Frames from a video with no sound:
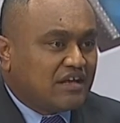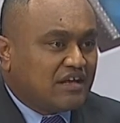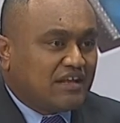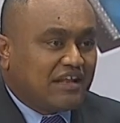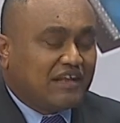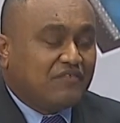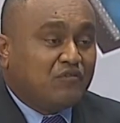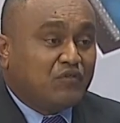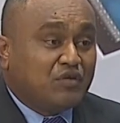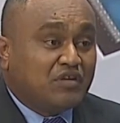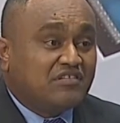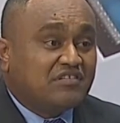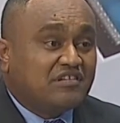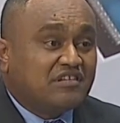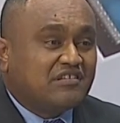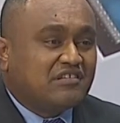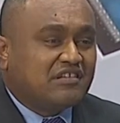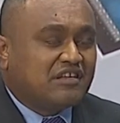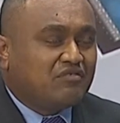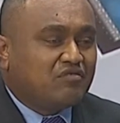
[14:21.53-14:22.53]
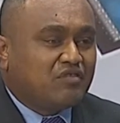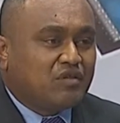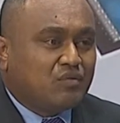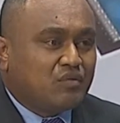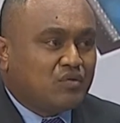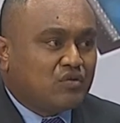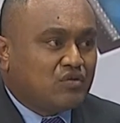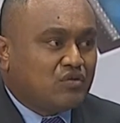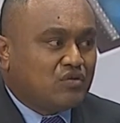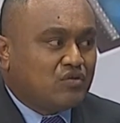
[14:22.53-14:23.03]
Like, for instance, if they
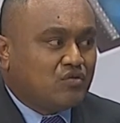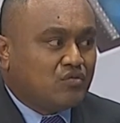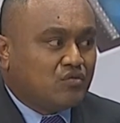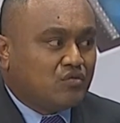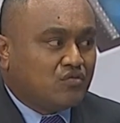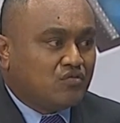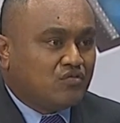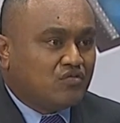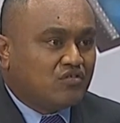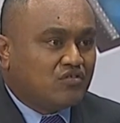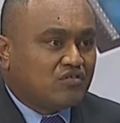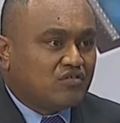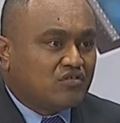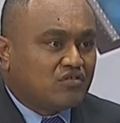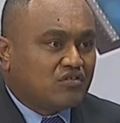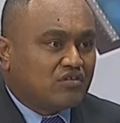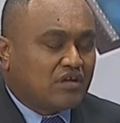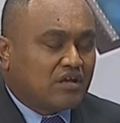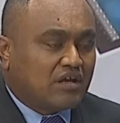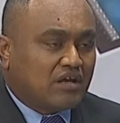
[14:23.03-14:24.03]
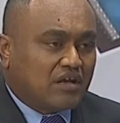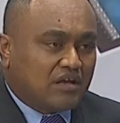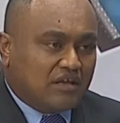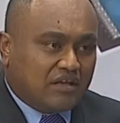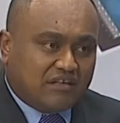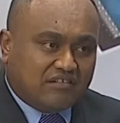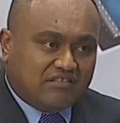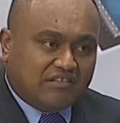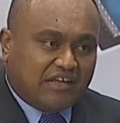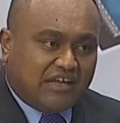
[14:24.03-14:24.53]
were to use,
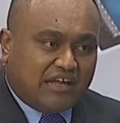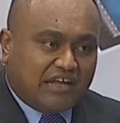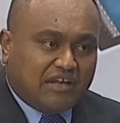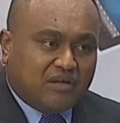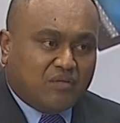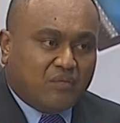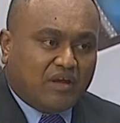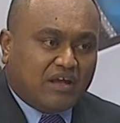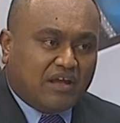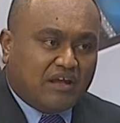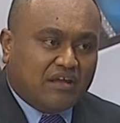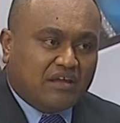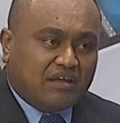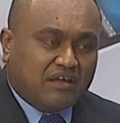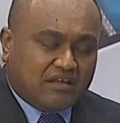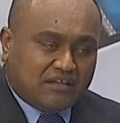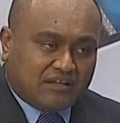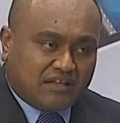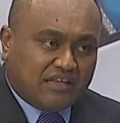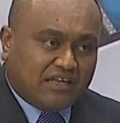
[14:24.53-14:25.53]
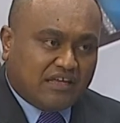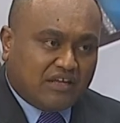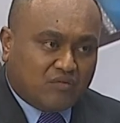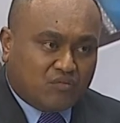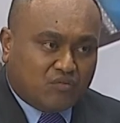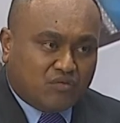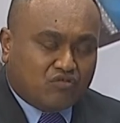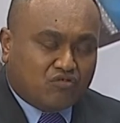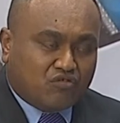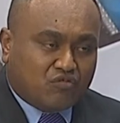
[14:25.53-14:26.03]
is there any way that they can
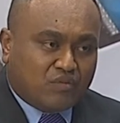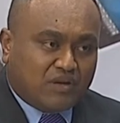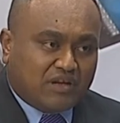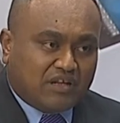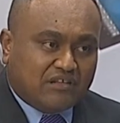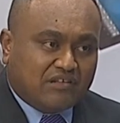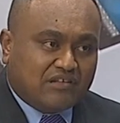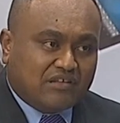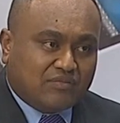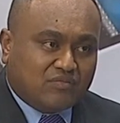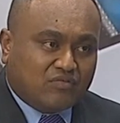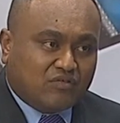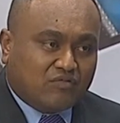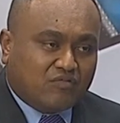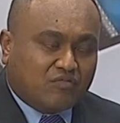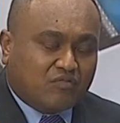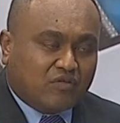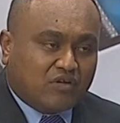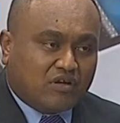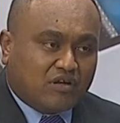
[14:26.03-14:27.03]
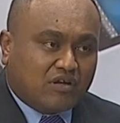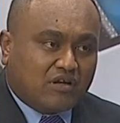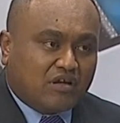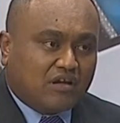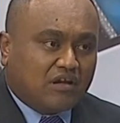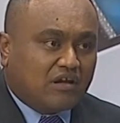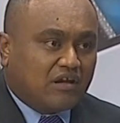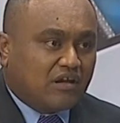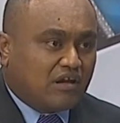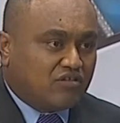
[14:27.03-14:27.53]
withdraw money in terms of
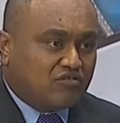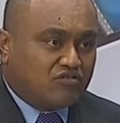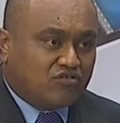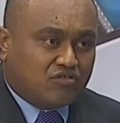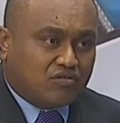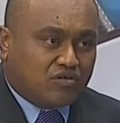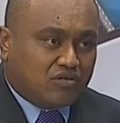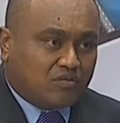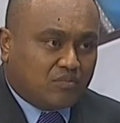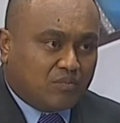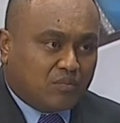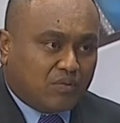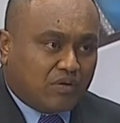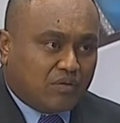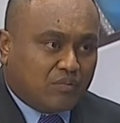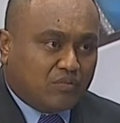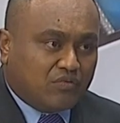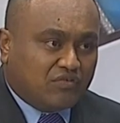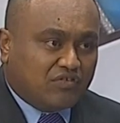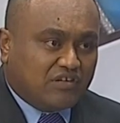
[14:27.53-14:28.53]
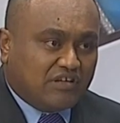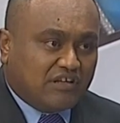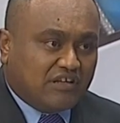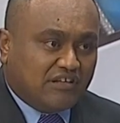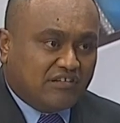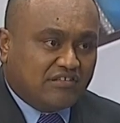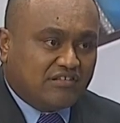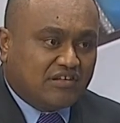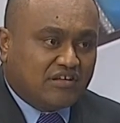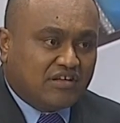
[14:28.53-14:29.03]
cultural
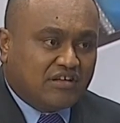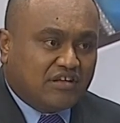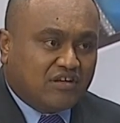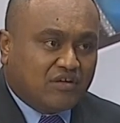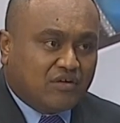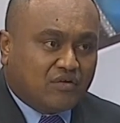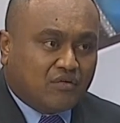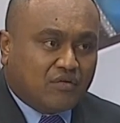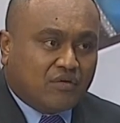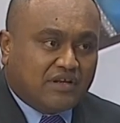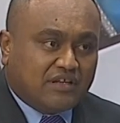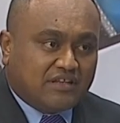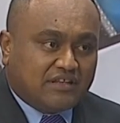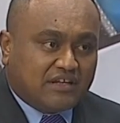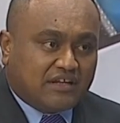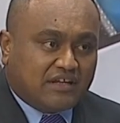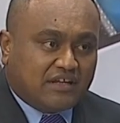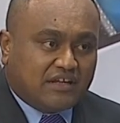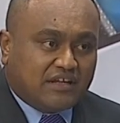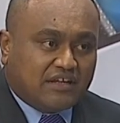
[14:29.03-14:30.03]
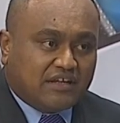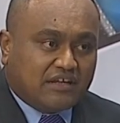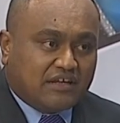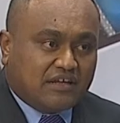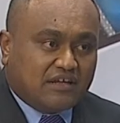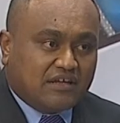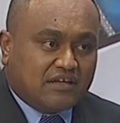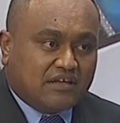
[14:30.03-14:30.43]
proceedings or anything like that?